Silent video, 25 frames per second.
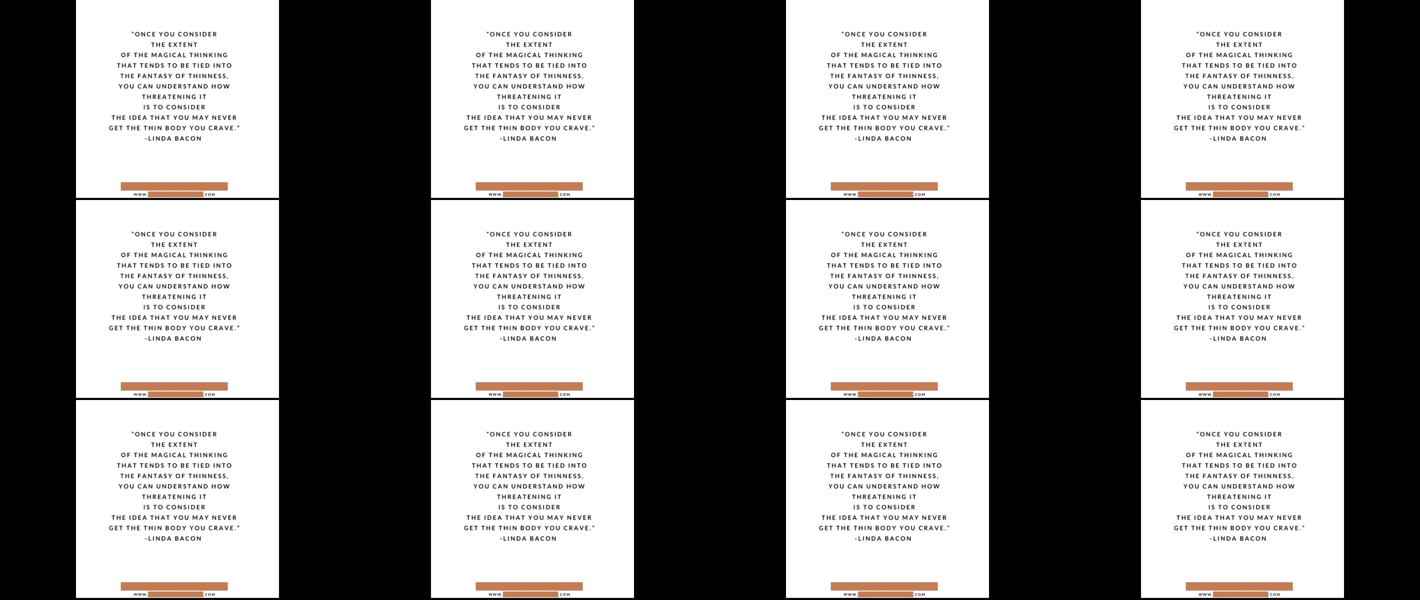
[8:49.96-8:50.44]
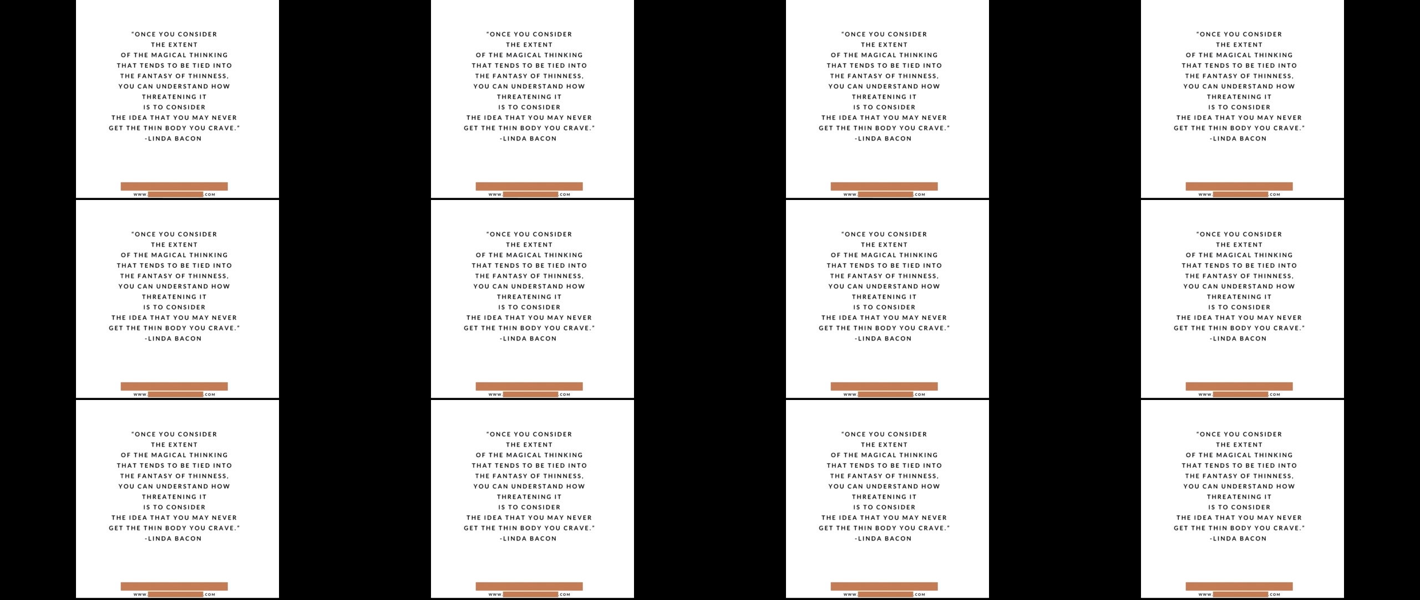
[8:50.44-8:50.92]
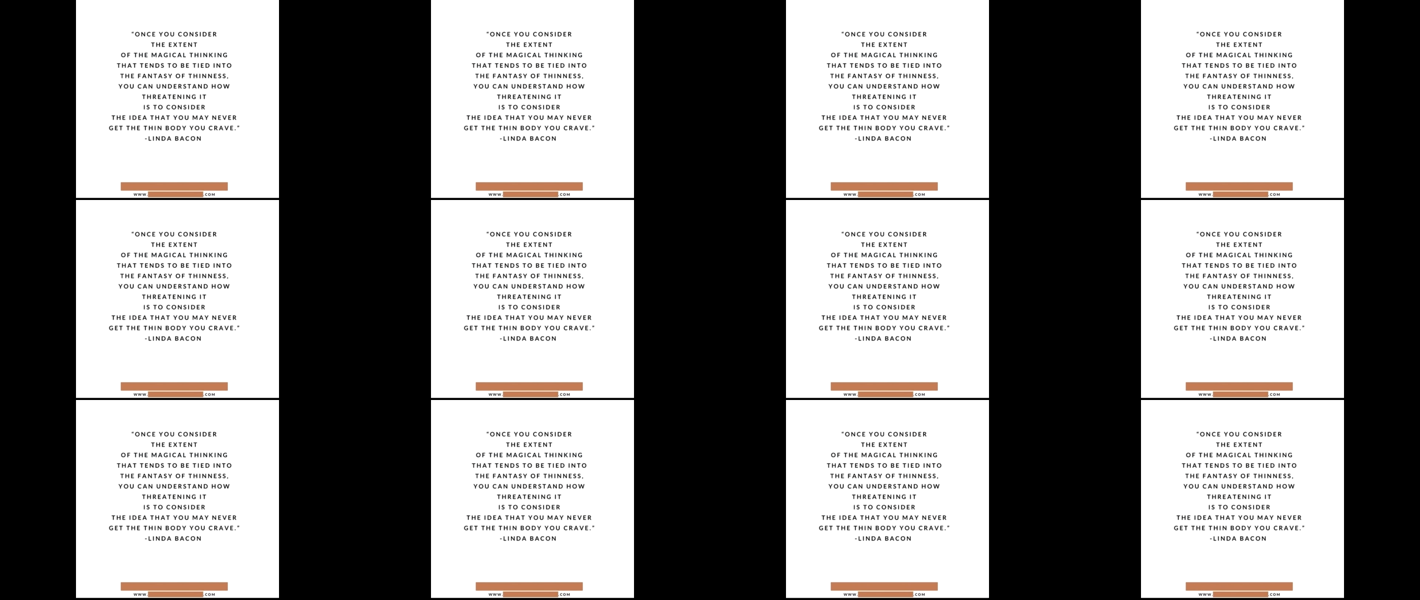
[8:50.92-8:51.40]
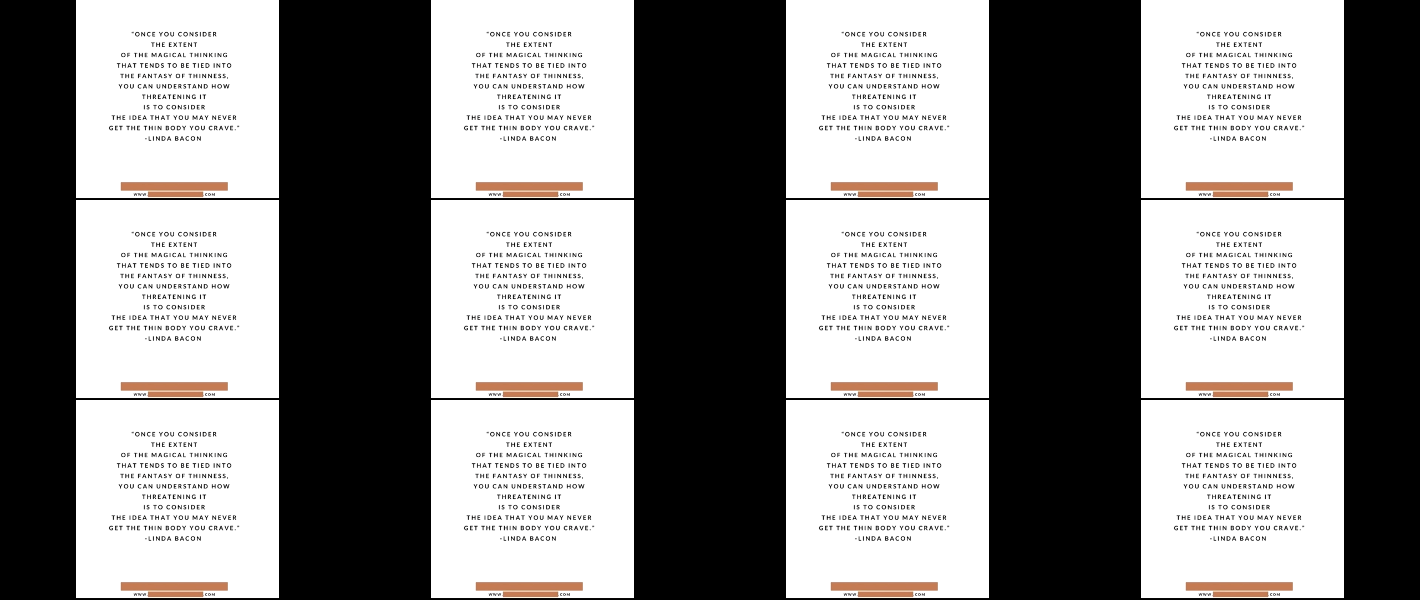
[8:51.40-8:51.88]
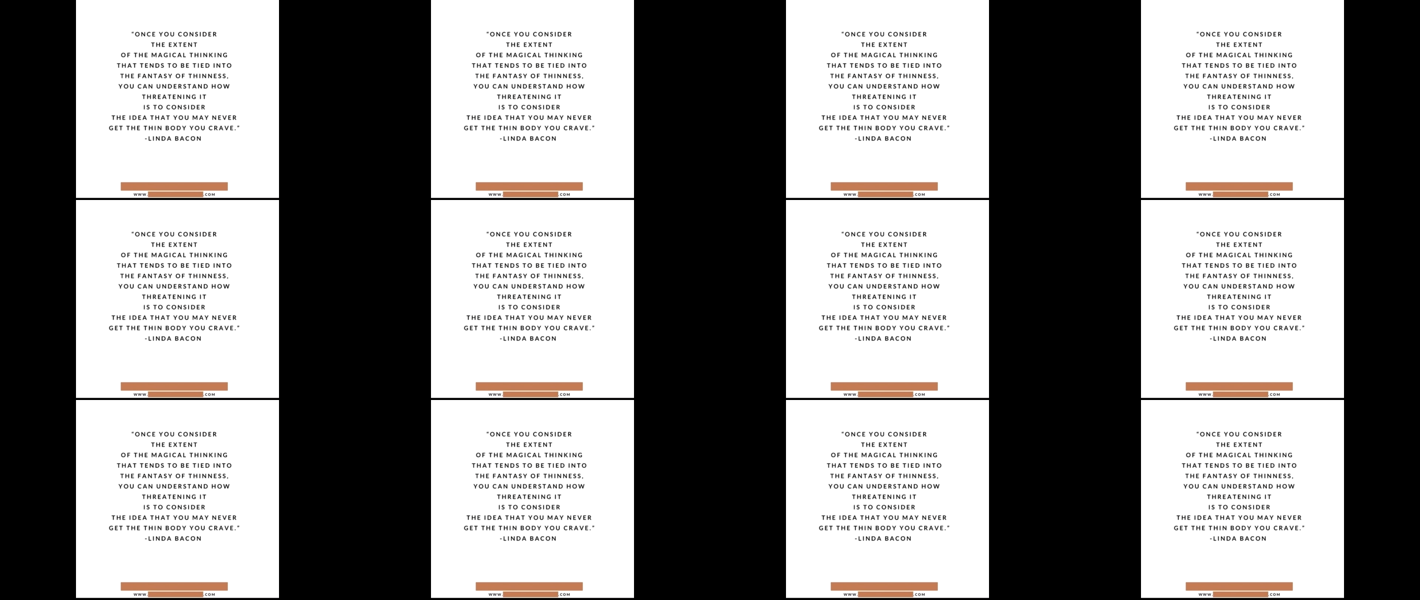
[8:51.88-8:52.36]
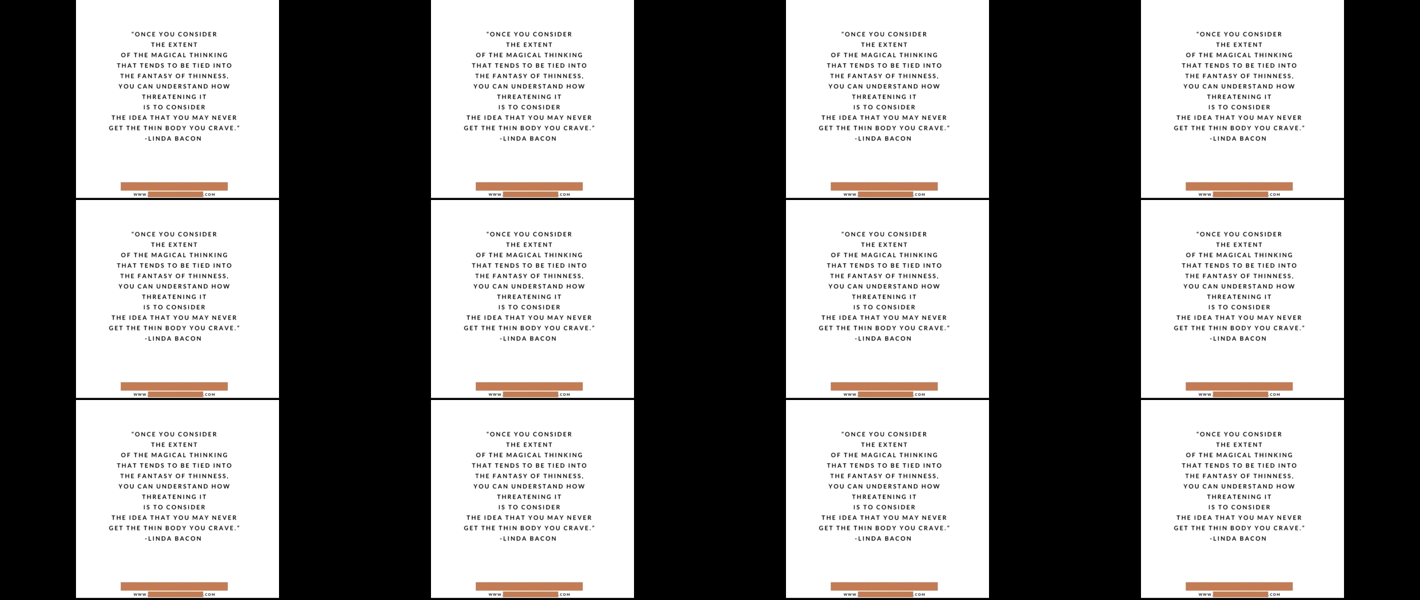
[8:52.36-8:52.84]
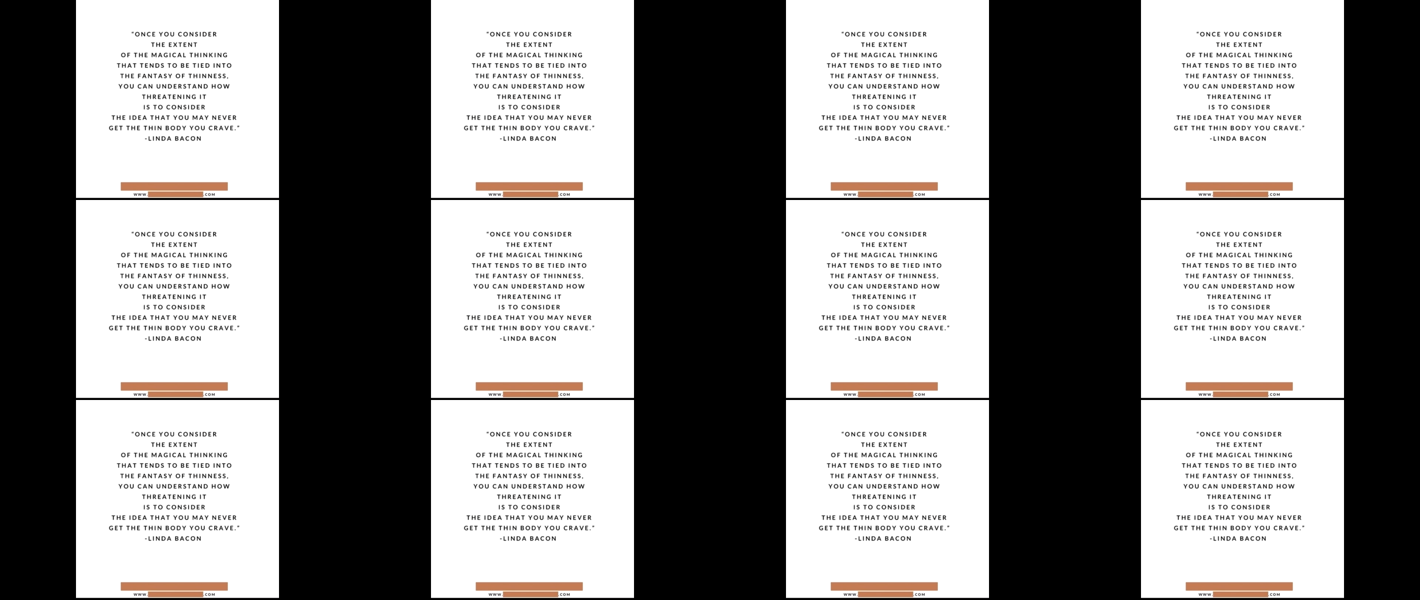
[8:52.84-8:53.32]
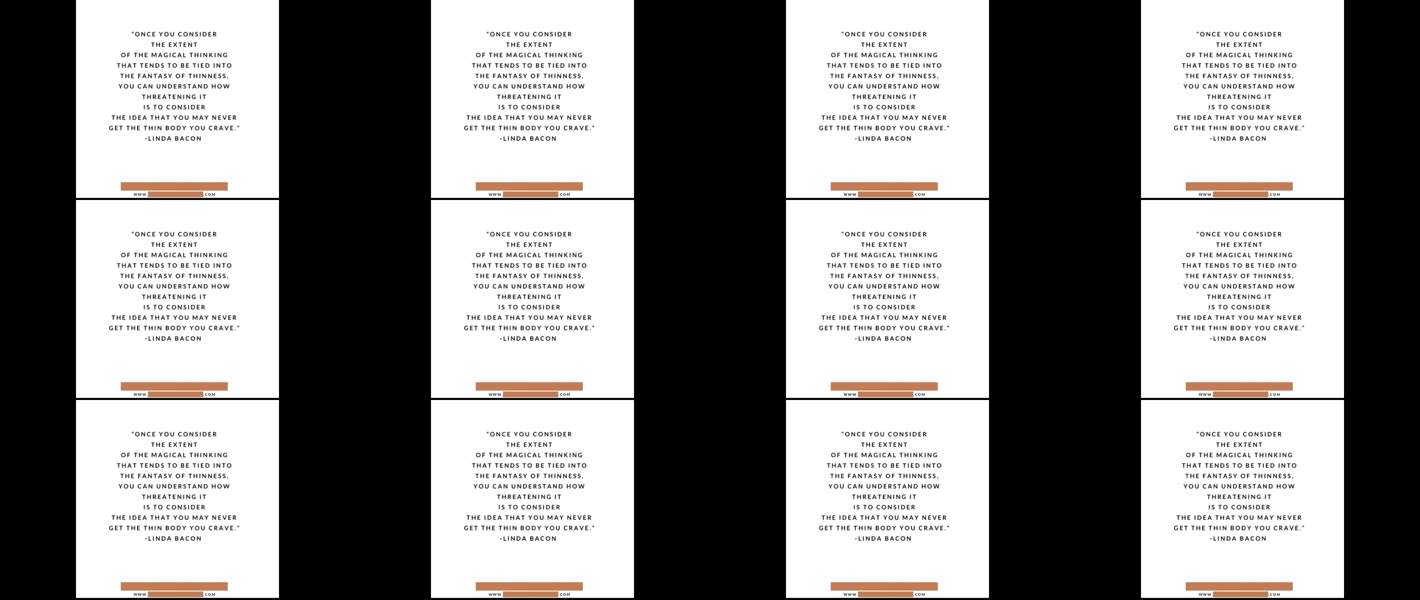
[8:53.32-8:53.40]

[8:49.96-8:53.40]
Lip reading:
(no speaker visible)